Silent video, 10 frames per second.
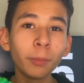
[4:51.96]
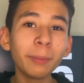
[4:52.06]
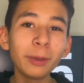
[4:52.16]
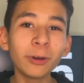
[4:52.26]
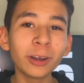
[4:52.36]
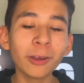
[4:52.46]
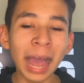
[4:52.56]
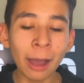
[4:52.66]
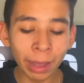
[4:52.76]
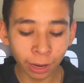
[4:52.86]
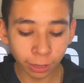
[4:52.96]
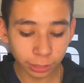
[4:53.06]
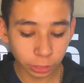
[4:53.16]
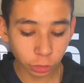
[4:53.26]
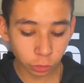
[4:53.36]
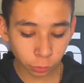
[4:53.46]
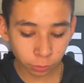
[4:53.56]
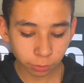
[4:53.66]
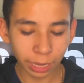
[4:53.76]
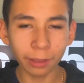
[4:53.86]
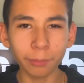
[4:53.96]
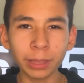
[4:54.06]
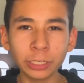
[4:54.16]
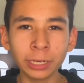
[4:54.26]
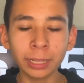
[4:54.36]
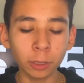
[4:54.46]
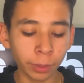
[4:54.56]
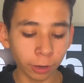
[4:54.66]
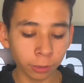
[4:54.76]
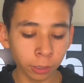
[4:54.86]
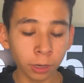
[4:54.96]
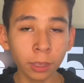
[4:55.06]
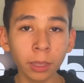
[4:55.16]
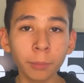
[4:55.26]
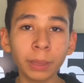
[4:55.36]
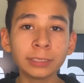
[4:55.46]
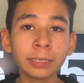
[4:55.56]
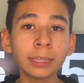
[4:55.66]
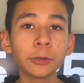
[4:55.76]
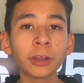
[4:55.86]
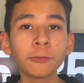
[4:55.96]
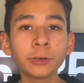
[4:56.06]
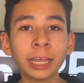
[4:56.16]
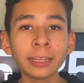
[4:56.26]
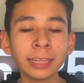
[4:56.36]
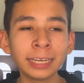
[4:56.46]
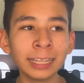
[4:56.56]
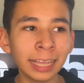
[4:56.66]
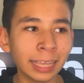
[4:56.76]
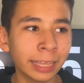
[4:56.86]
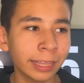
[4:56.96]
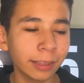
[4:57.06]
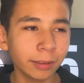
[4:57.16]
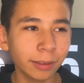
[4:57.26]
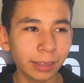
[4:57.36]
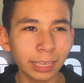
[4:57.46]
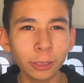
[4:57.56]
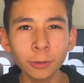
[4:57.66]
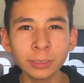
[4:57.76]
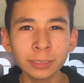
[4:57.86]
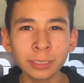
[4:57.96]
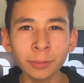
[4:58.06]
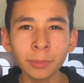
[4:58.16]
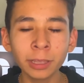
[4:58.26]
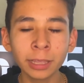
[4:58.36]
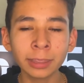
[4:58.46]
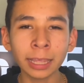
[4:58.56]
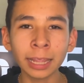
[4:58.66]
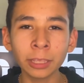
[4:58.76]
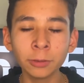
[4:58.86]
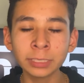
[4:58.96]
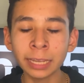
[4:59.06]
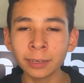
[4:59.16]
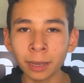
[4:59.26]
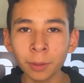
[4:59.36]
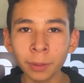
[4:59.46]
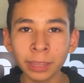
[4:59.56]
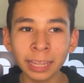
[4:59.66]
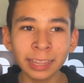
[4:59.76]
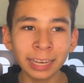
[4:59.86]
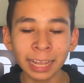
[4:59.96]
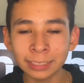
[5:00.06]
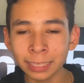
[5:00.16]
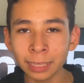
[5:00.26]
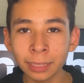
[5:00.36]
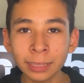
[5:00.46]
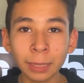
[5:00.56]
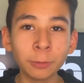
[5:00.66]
be wondering how I got this shoe. I mentioned it a little bit earlier. Basically, Grateful Dead, they did like a queue system that like you signed up, and then the next day they would